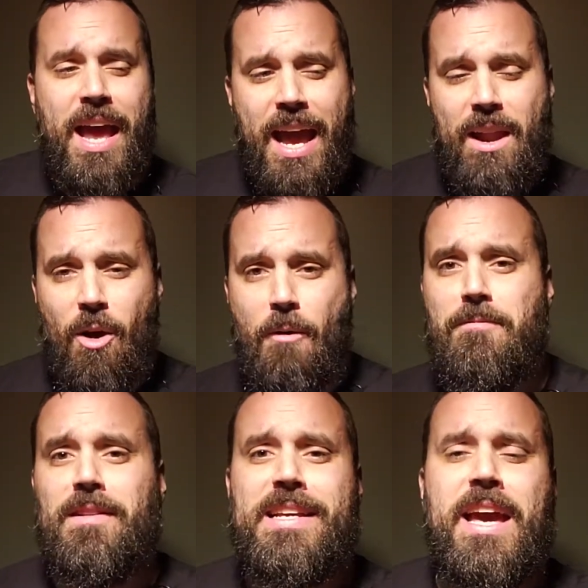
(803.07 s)
and
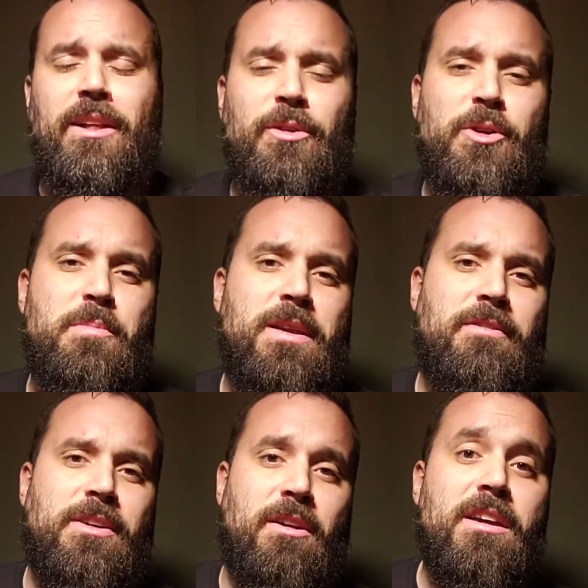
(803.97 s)
hopefully get a little bit of
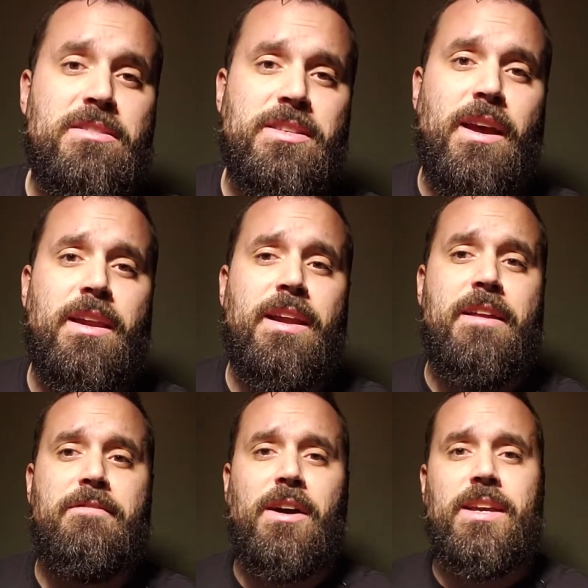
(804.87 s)
their insight and
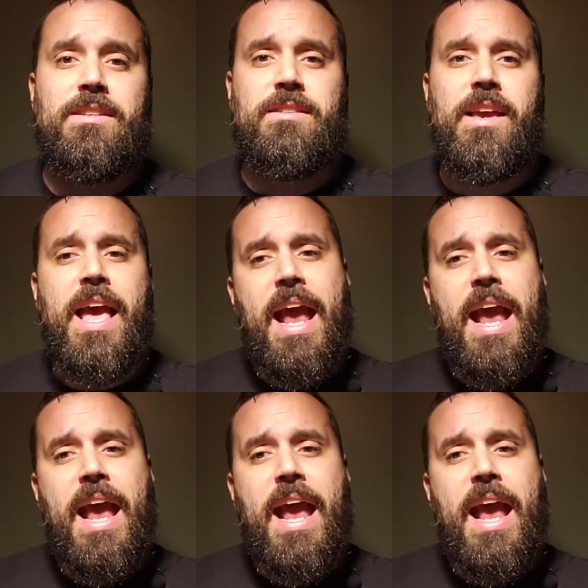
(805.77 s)
advice,